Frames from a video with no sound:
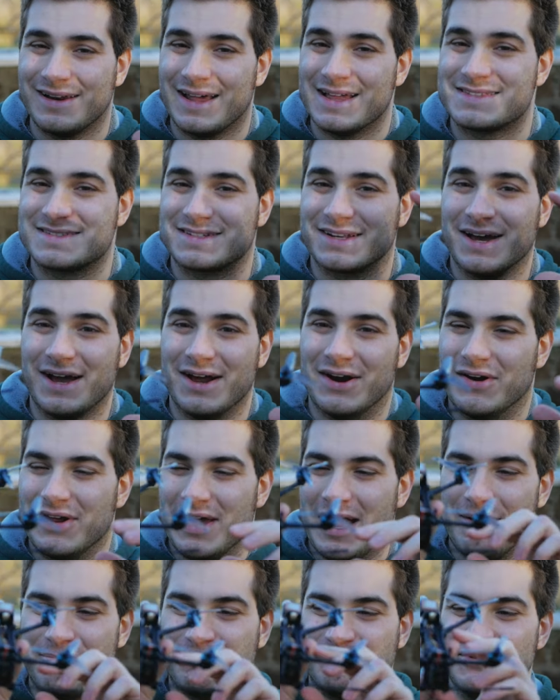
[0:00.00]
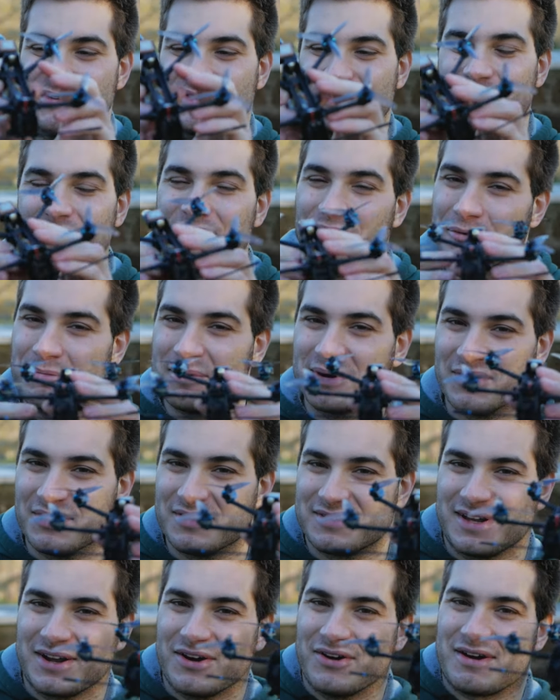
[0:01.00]
Let's hurry up this review
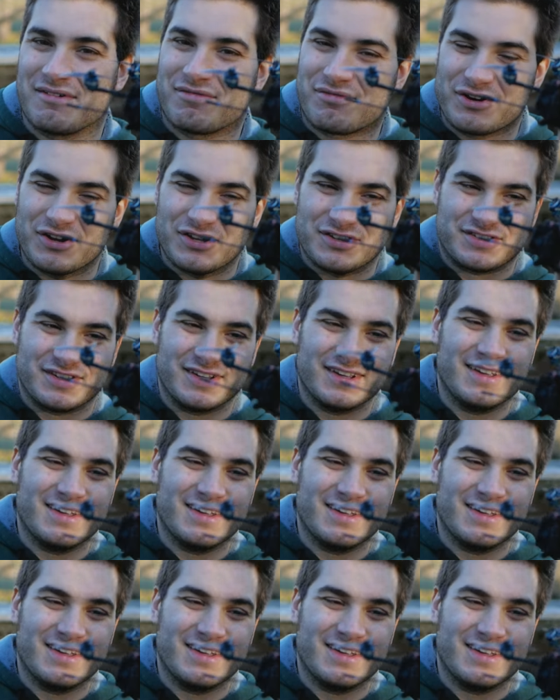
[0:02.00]
because I'm gonna freeze.